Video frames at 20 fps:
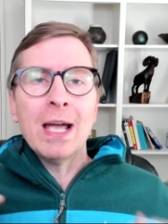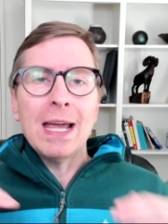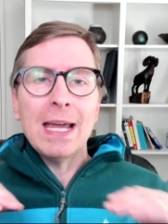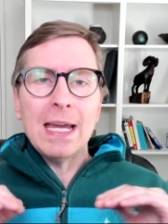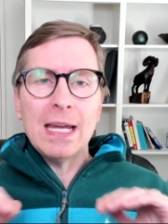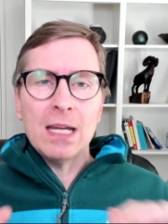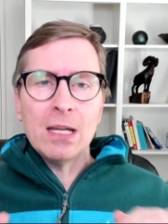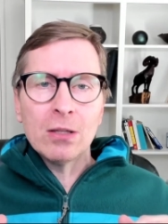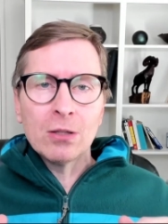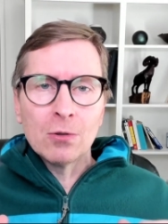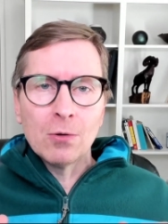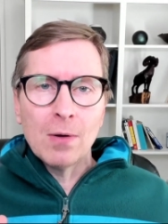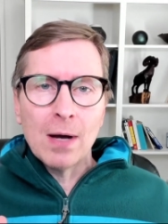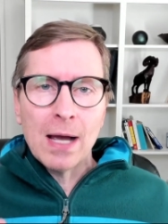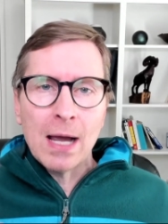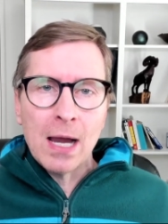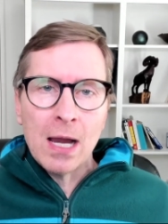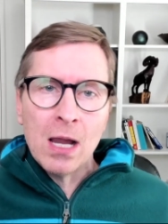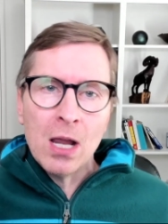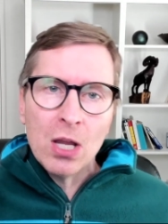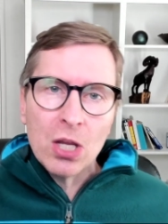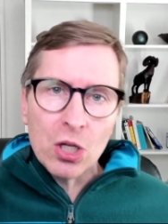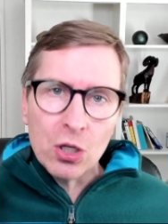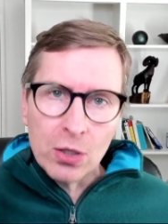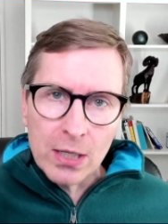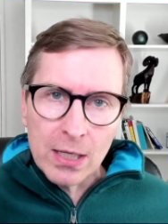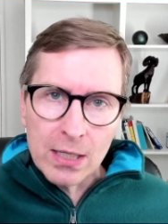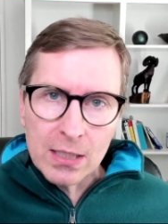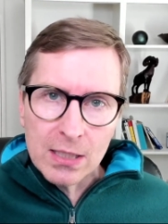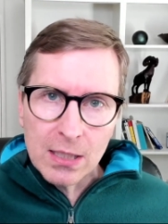Either way, you
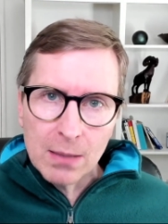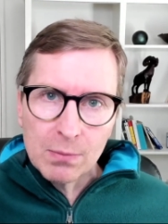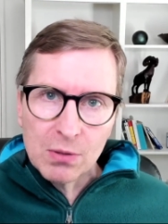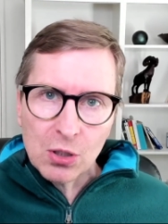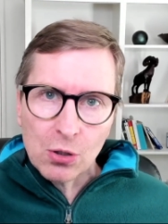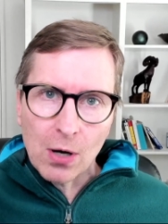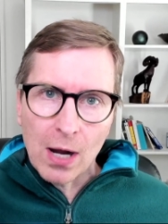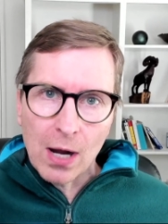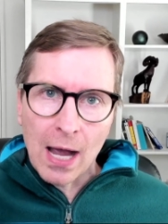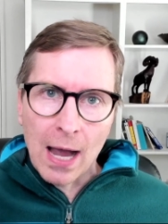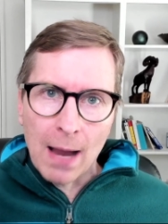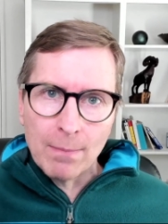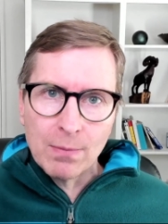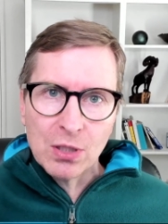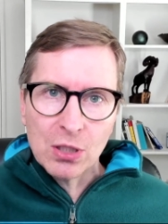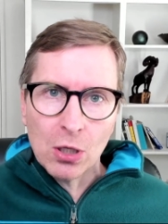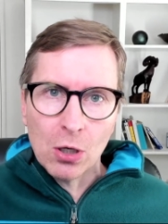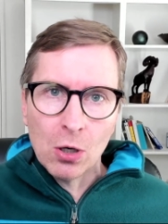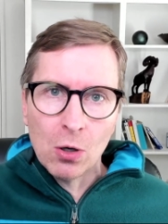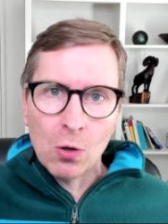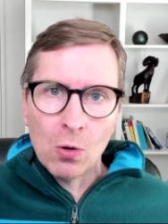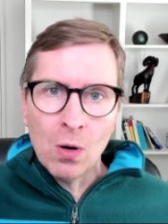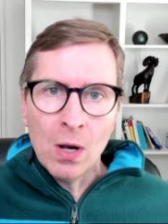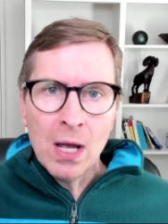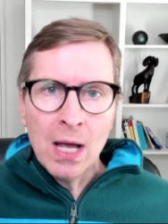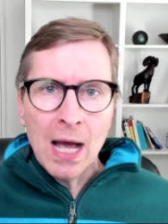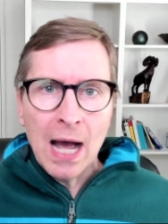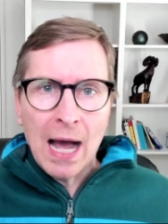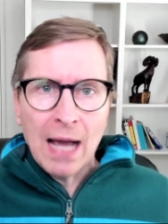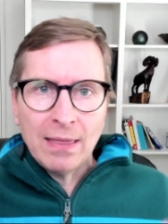need to subscribe. So
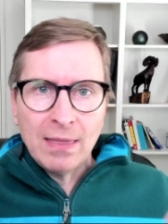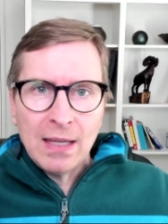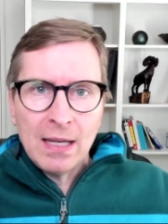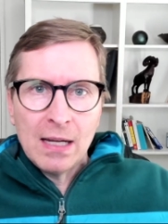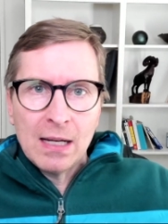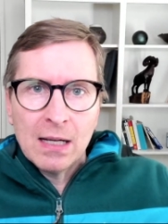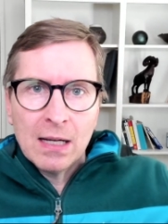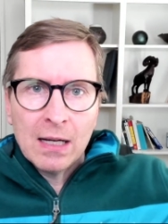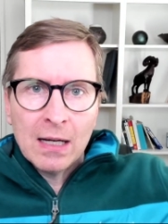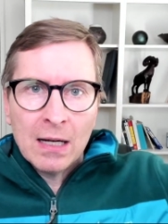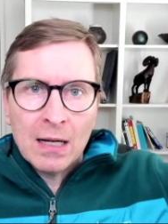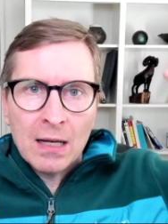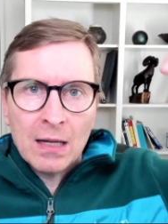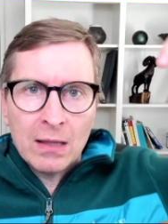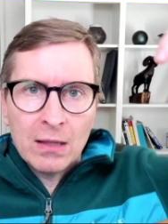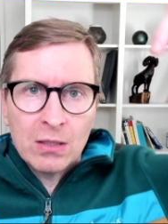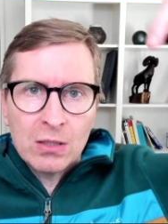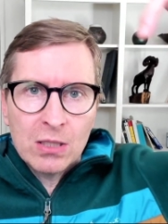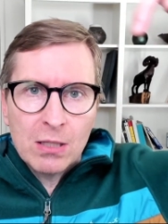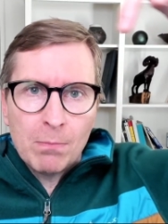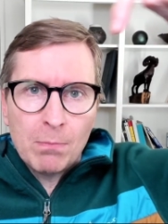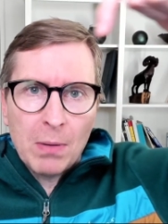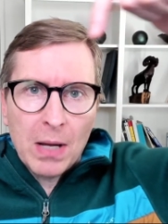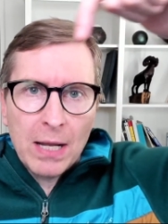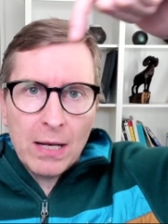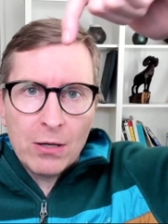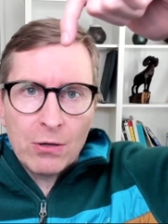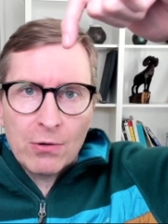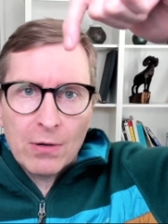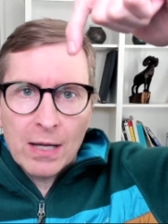I think there's a
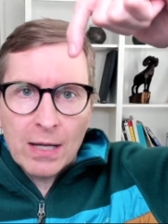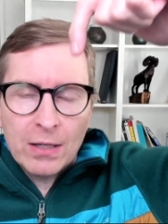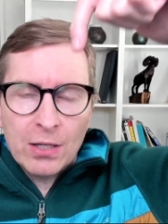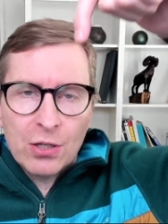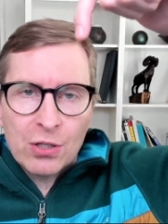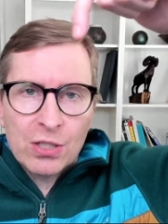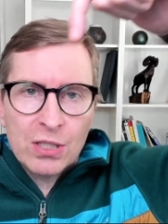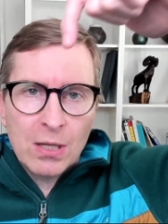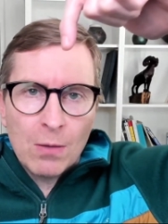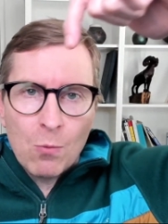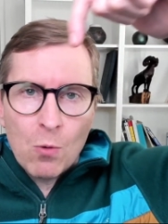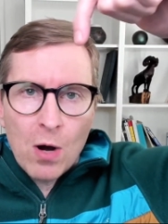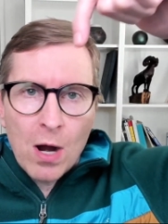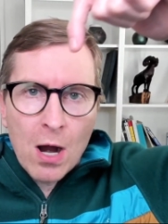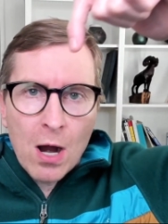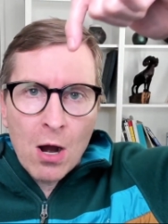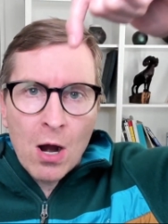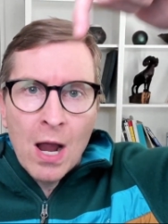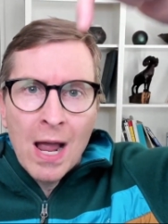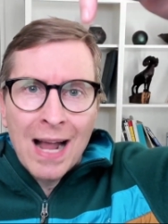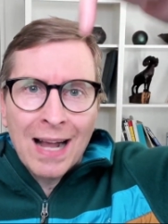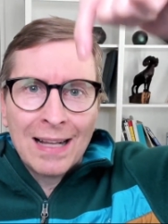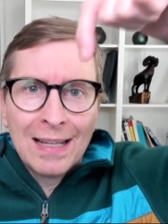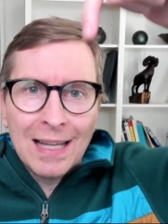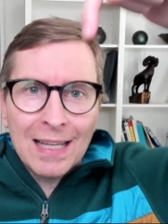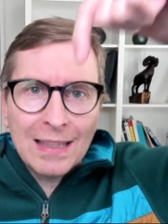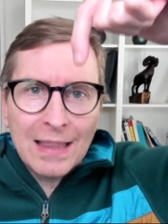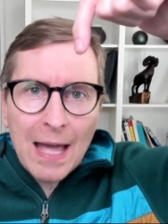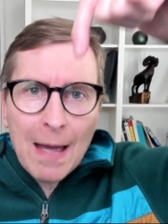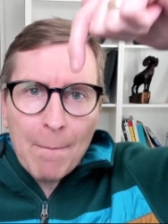button around here somewhere.
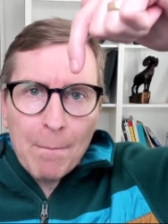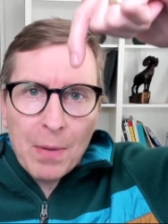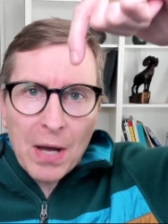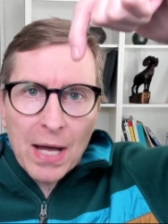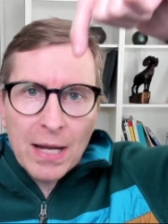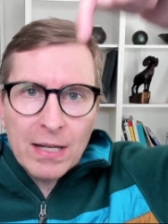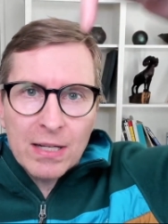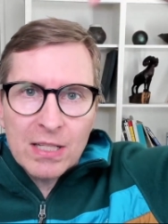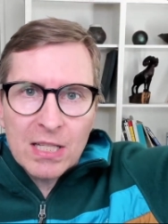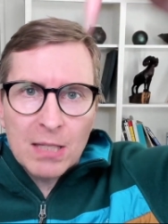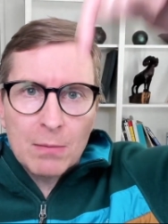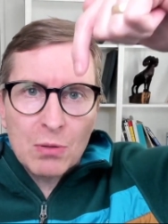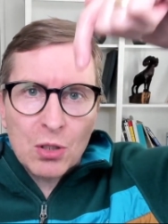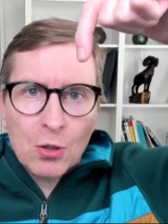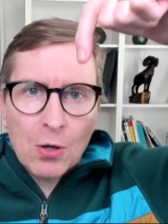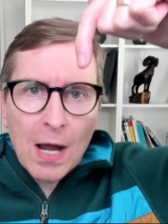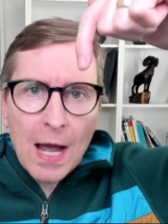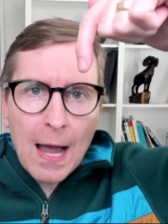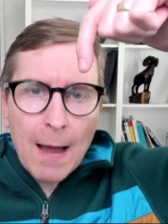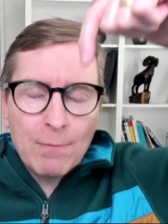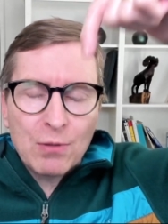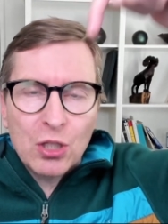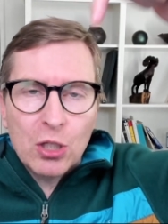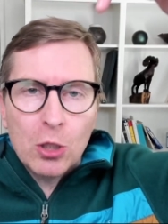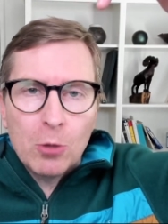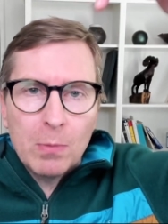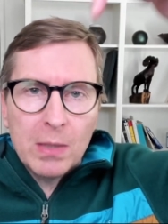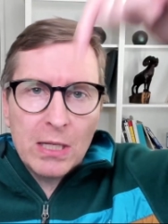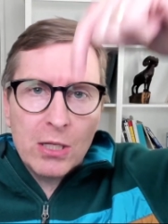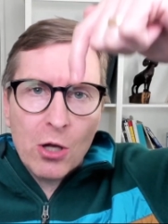Click that button, subscribe, so
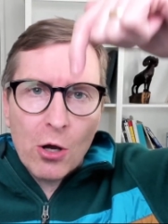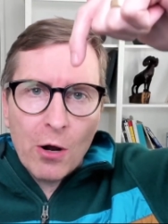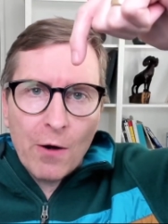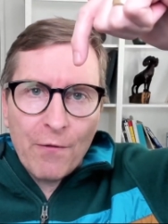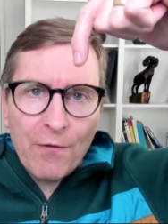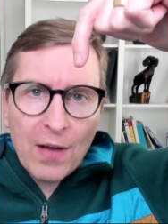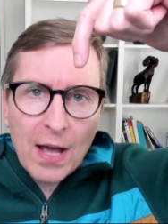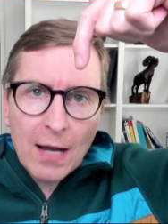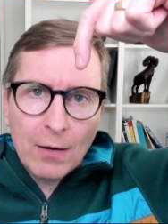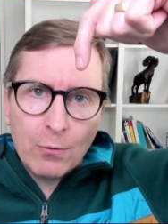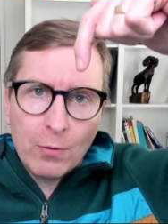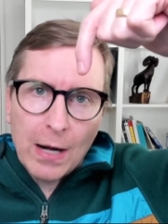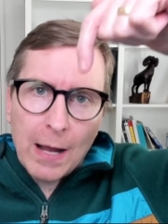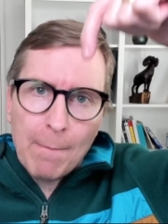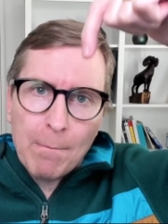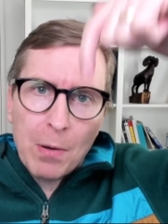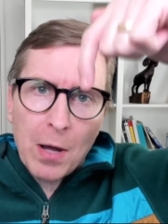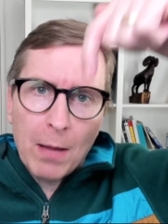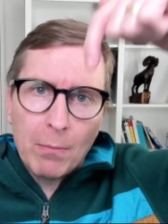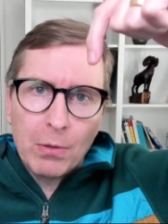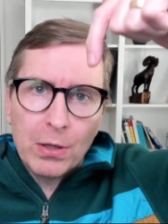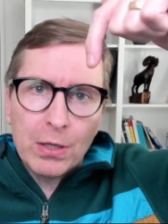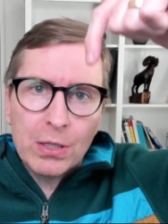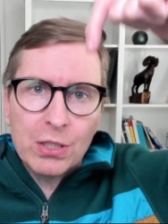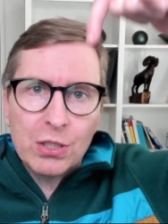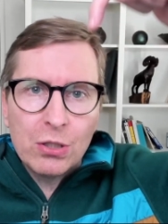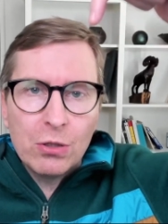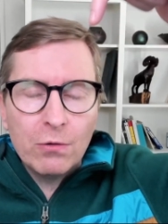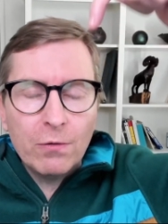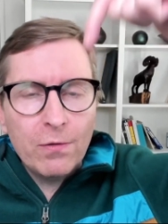you'll be notified when I
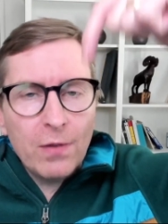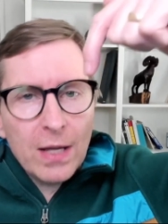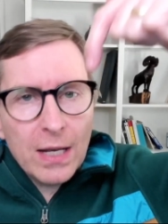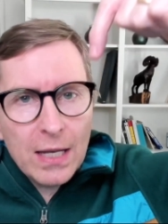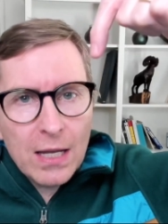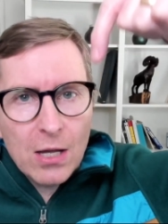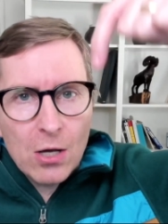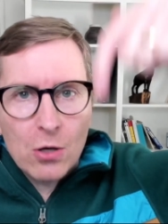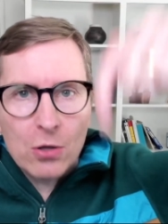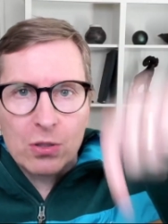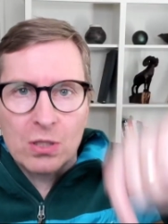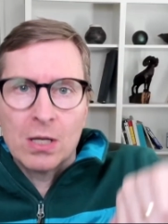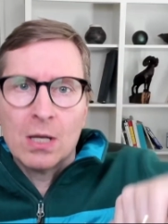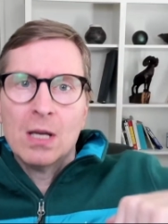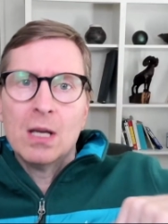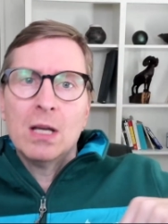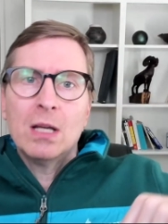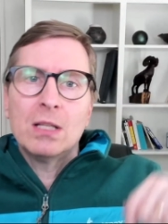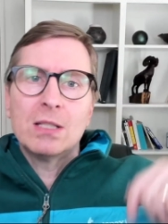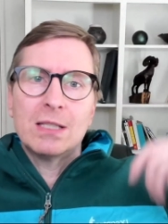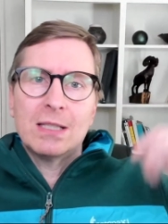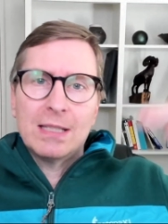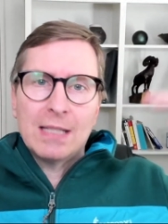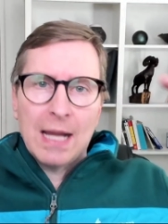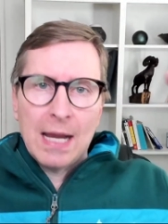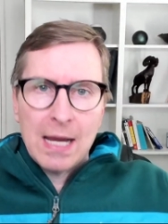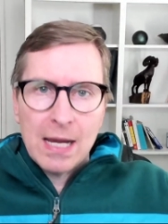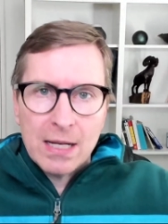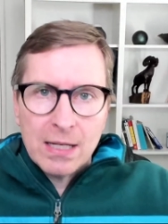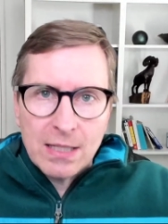publish new videos.
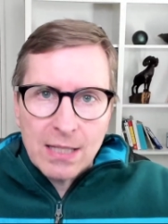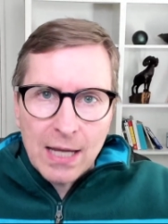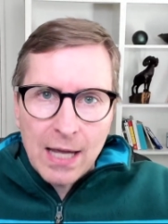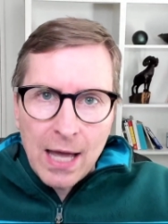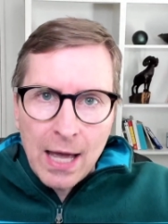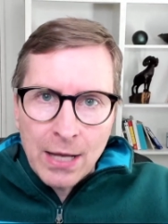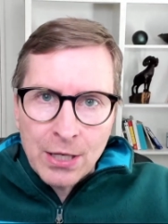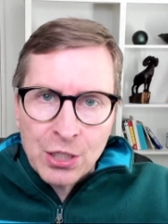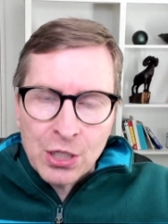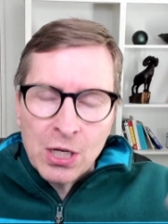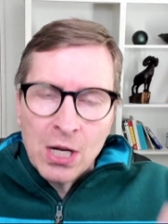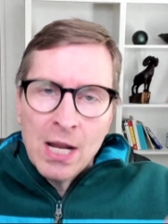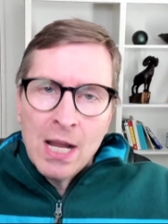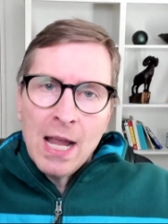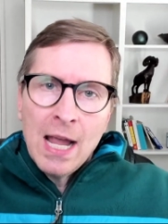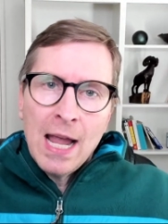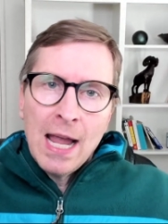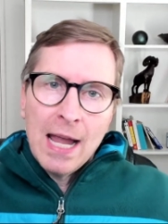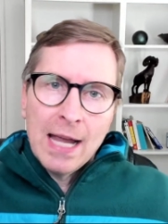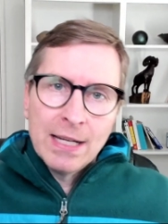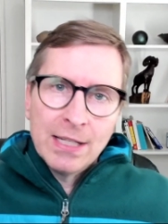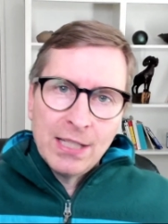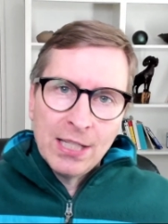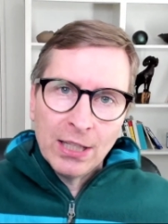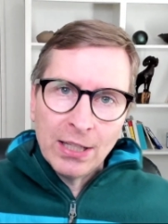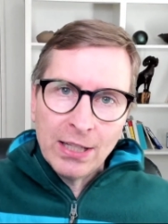Stay in touch. Until